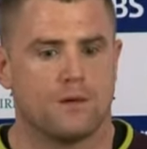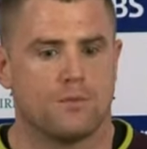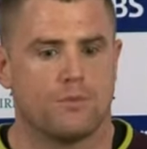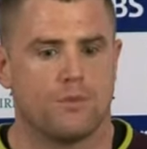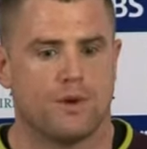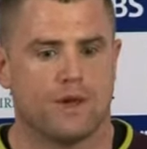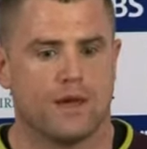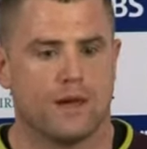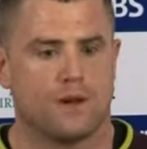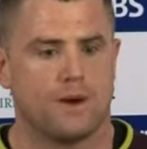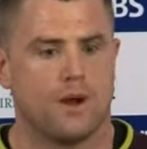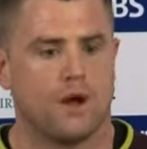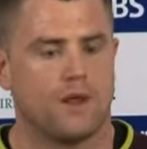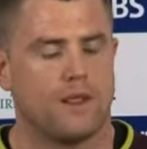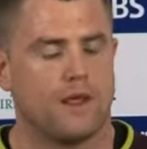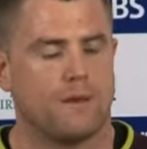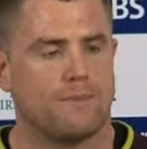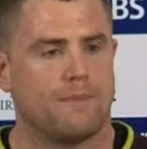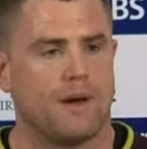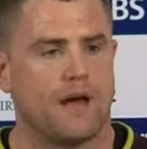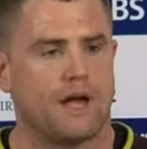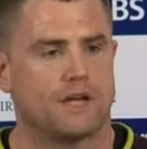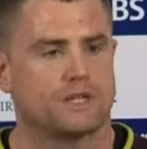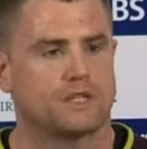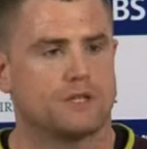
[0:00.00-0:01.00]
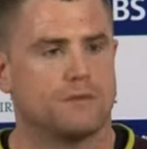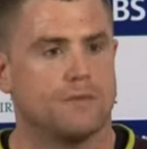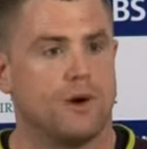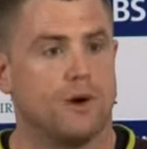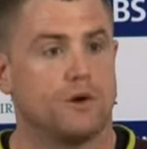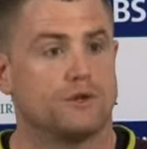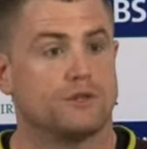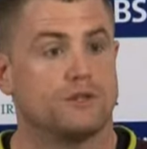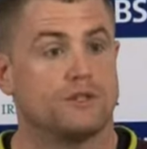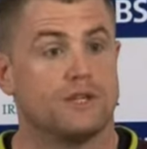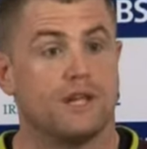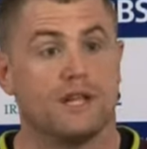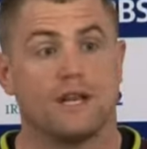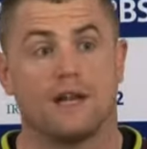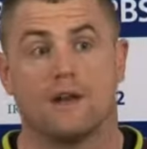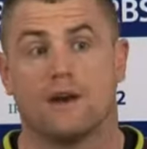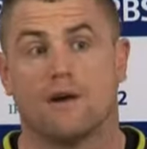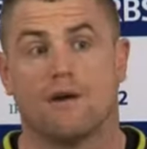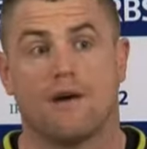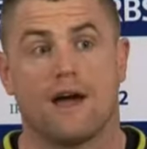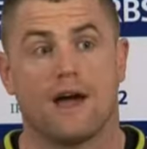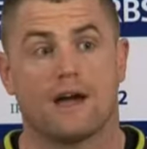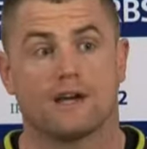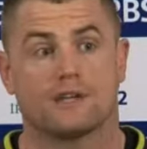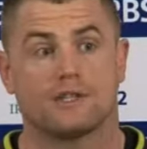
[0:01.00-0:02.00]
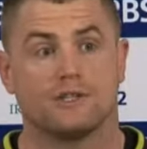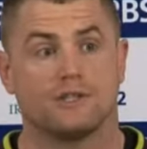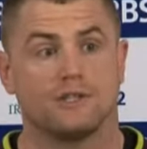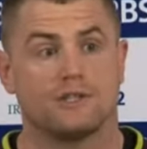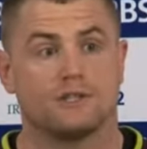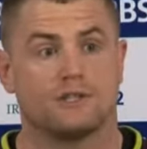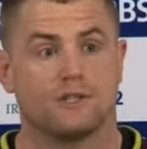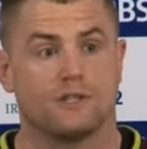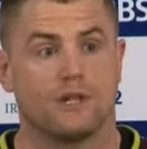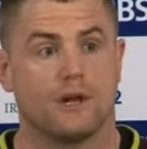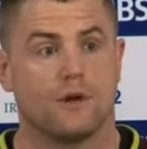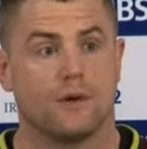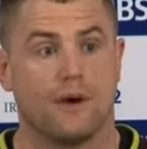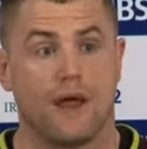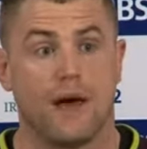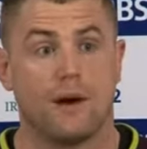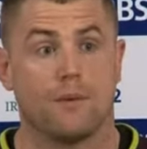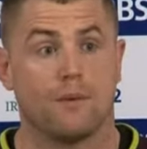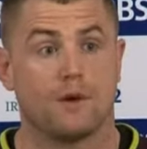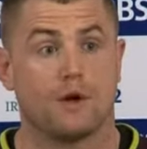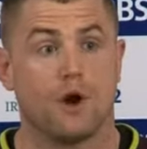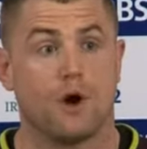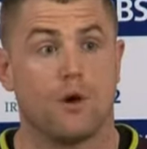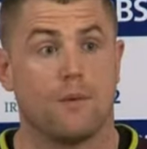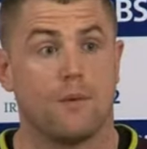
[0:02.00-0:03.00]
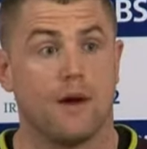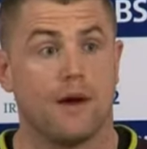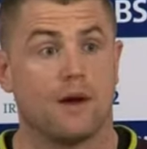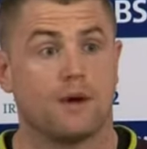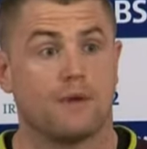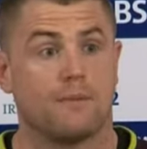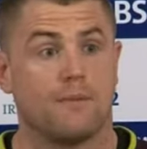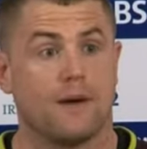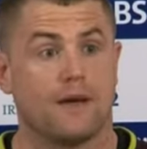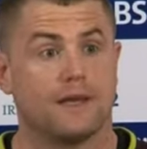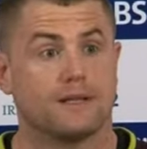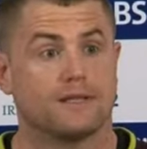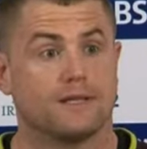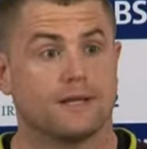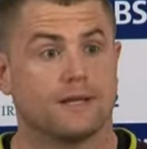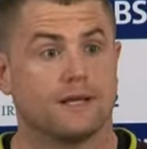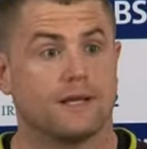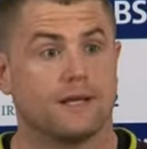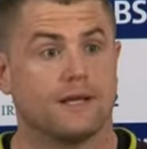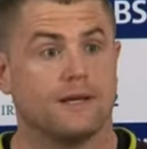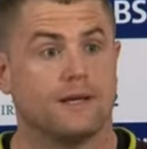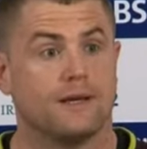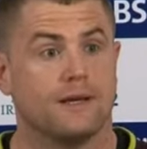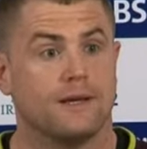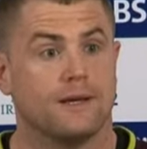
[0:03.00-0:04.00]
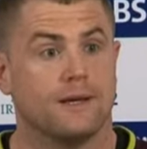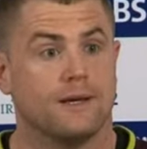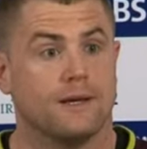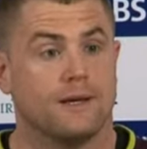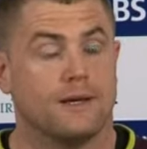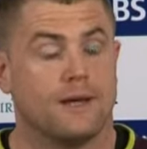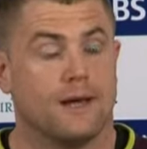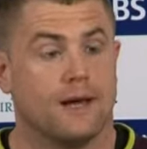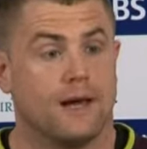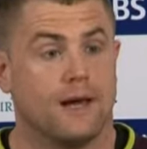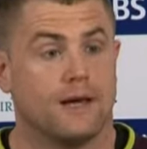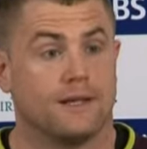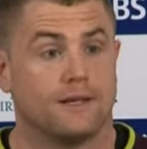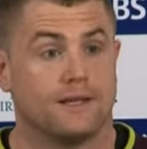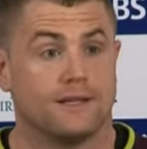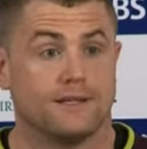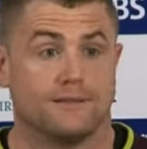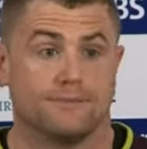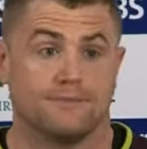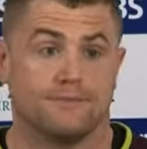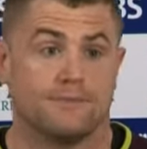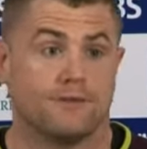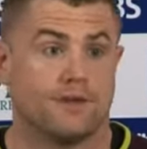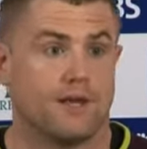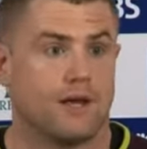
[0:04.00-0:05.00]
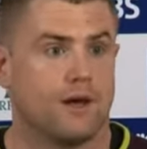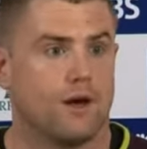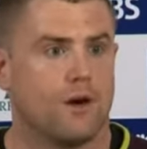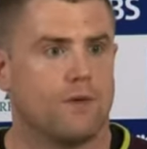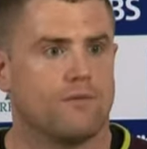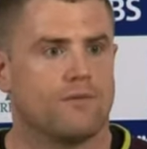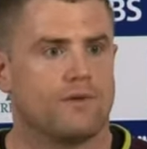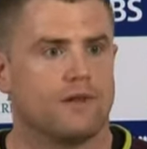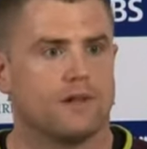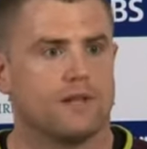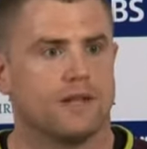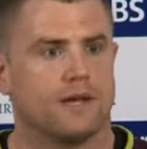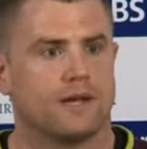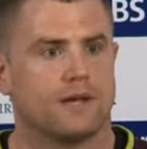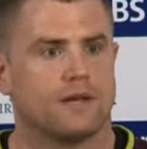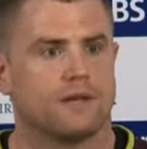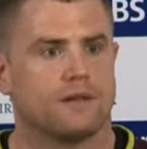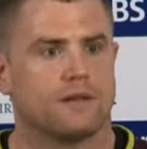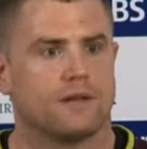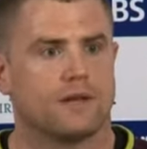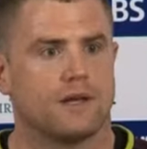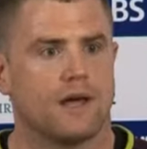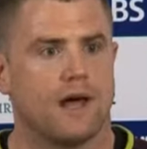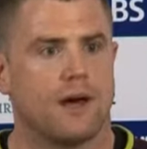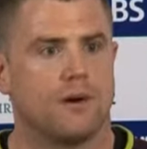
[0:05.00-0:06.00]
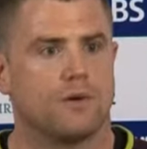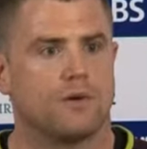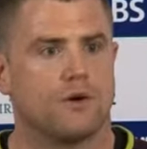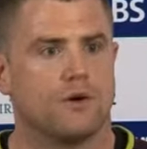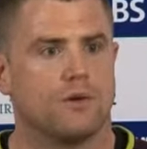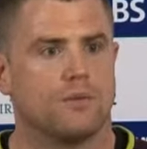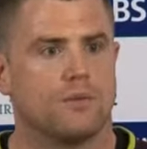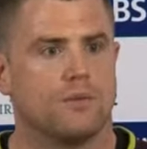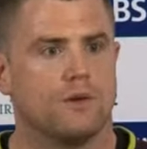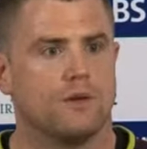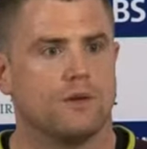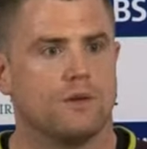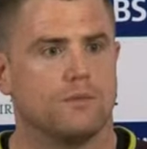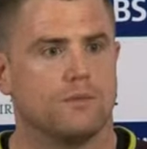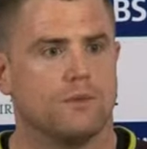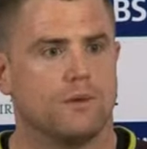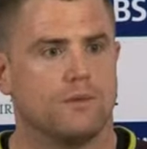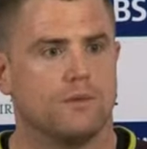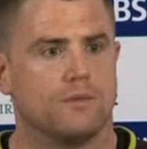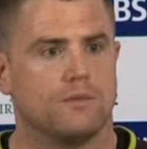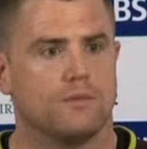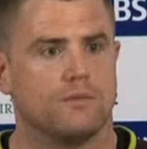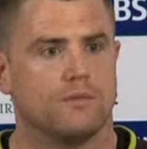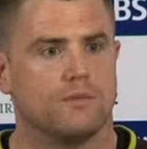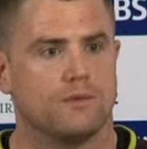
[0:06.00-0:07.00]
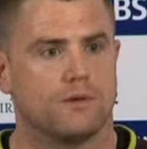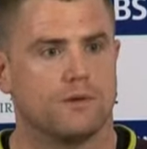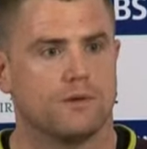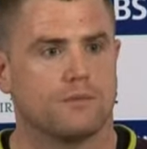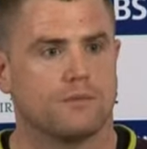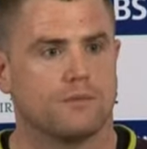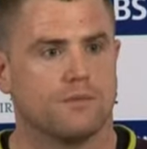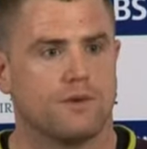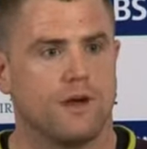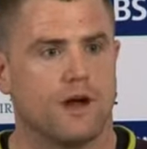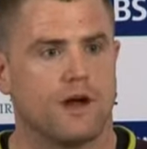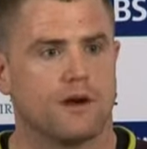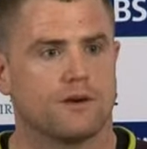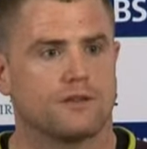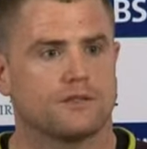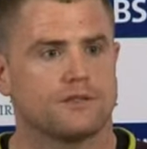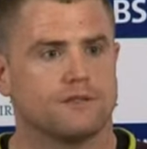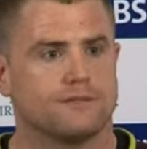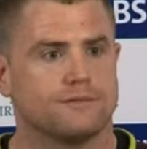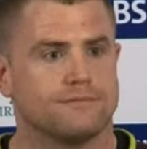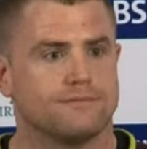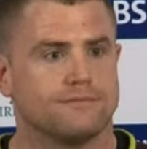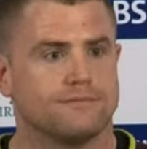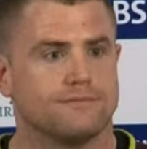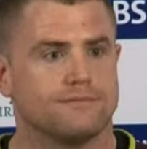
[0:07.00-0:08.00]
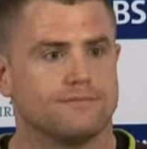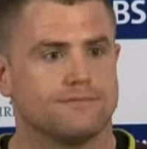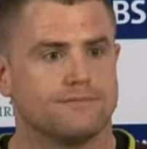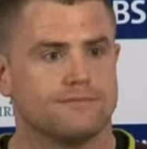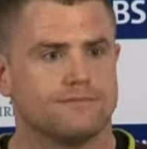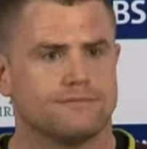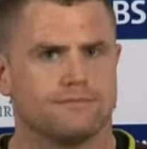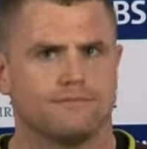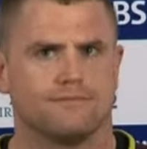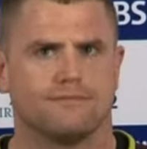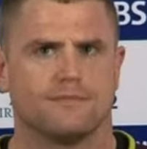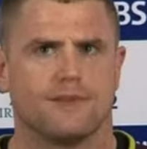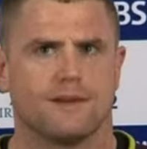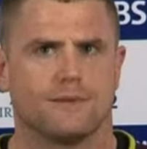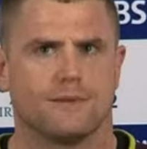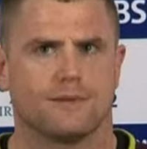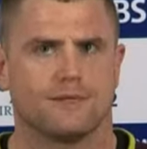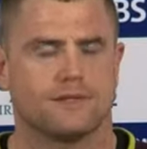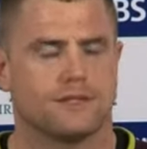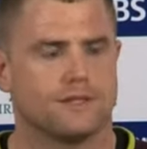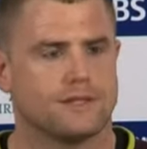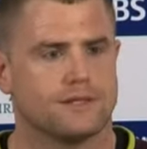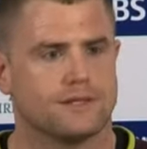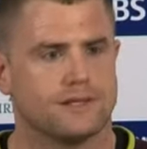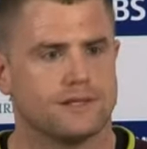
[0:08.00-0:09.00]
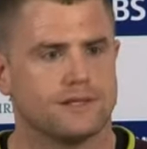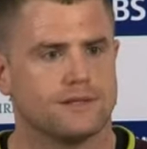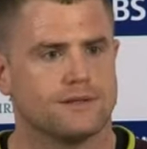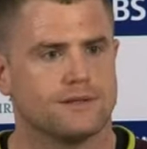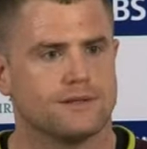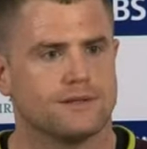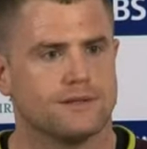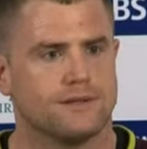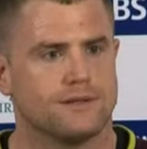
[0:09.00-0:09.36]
bring out all that passion, emotion, then in our actions, you know, and how we go about it, basically. And then, yeah, hopefully the outcome will be ours. If that makes any sense.